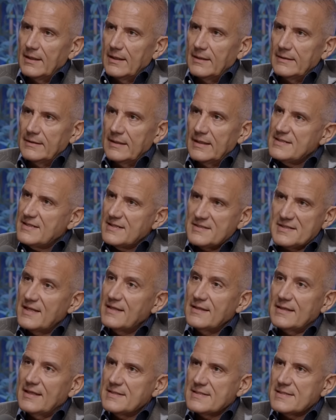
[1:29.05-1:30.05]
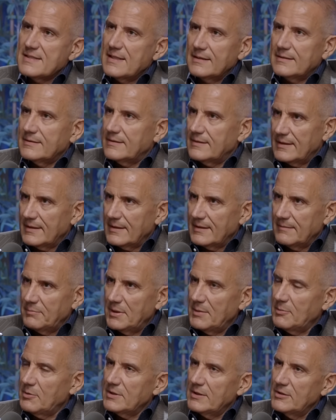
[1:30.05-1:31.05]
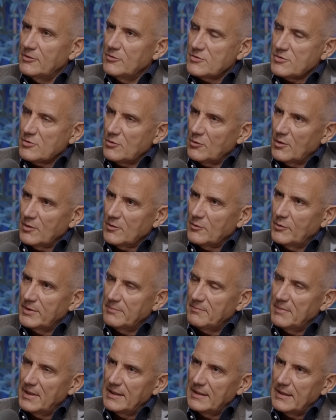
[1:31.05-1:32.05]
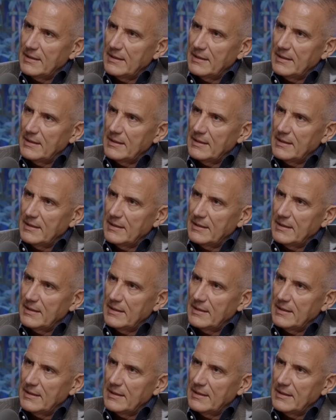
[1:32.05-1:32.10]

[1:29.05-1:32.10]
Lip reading: There is a sentence that people that used to work with me,